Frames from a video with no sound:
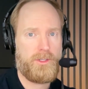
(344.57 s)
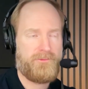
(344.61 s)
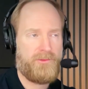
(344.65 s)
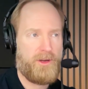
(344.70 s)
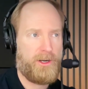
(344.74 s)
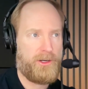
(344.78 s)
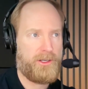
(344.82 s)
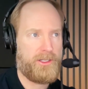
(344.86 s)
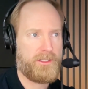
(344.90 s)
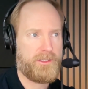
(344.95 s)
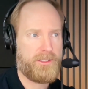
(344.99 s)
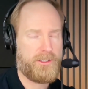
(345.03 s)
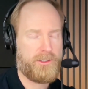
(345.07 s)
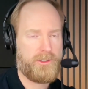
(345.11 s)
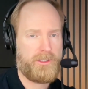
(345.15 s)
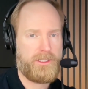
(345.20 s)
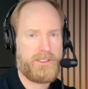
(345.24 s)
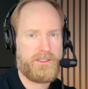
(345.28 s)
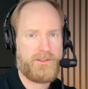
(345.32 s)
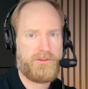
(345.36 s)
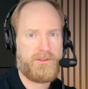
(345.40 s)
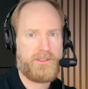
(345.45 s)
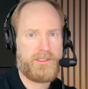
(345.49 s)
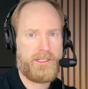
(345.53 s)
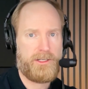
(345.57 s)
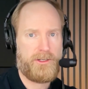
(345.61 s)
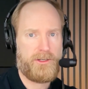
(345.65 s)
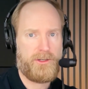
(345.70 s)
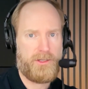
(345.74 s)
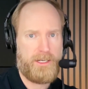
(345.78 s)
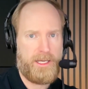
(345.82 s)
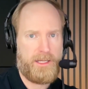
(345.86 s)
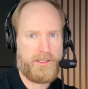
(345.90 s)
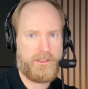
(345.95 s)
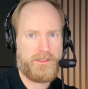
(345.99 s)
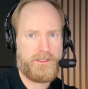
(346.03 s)
various degrees of scenario
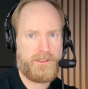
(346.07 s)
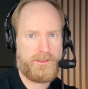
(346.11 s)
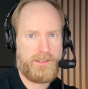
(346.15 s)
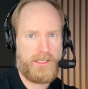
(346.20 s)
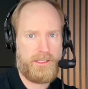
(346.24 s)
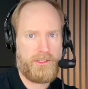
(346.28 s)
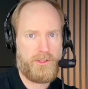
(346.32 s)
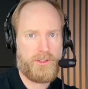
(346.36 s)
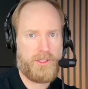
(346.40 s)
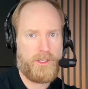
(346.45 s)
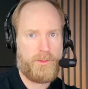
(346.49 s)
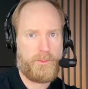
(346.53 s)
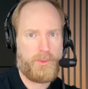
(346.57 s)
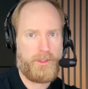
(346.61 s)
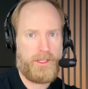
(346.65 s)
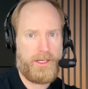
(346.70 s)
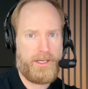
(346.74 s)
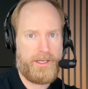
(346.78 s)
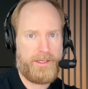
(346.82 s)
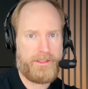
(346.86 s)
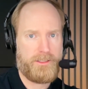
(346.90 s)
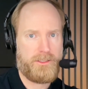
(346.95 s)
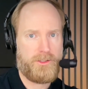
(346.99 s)
analysis that you can apply